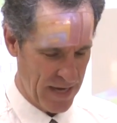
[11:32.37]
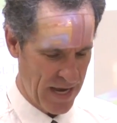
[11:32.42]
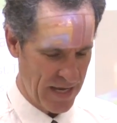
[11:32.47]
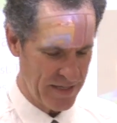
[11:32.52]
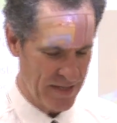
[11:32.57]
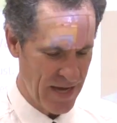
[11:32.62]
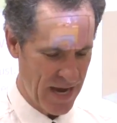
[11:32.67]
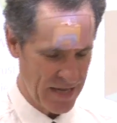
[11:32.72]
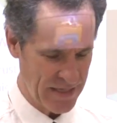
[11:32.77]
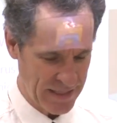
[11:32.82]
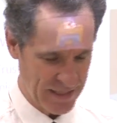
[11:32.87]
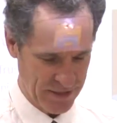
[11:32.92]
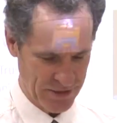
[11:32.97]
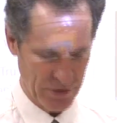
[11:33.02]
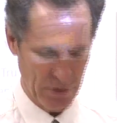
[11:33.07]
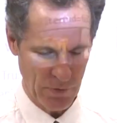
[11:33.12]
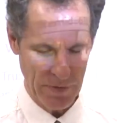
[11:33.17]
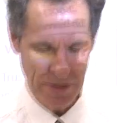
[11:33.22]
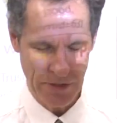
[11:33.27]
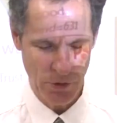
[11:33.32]
Any
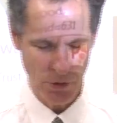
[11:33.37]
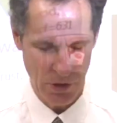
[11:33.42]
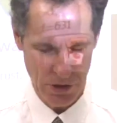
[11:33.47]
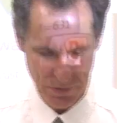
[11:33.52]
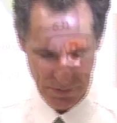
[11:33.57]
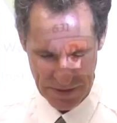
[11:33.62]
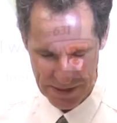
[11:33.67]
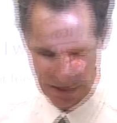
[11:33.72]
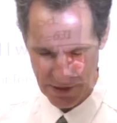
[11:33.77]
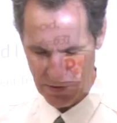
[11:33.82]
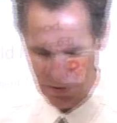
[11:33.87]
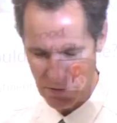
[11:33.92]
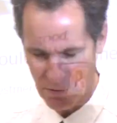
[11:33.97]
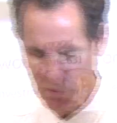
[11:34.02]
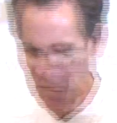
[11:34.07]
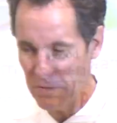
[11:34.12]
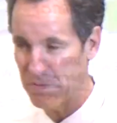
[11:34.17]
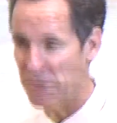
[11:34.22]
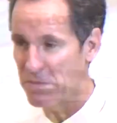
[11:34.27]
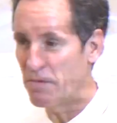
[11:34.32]
ideas or resource material
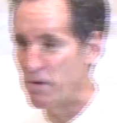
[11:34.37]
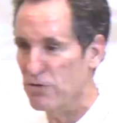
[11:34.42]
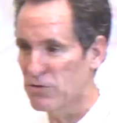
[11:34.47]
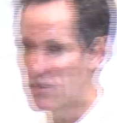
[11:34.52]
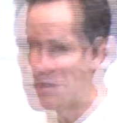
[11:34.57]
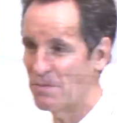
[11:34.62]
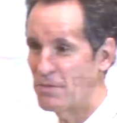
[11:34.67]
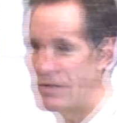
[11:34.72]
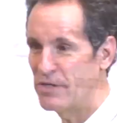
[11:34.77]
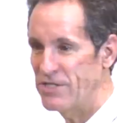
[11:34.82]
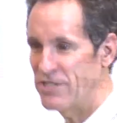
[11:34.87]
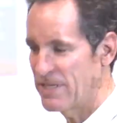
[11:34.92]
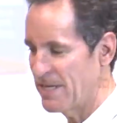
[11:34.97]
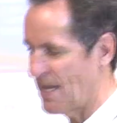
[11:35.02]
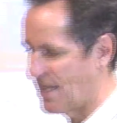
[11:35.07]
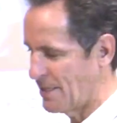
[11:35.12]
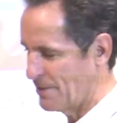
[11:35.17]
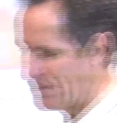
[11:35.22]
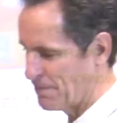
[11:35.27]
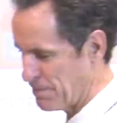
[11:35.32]
would be most
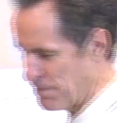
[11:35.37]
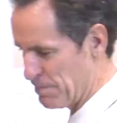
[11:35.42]
appreciated.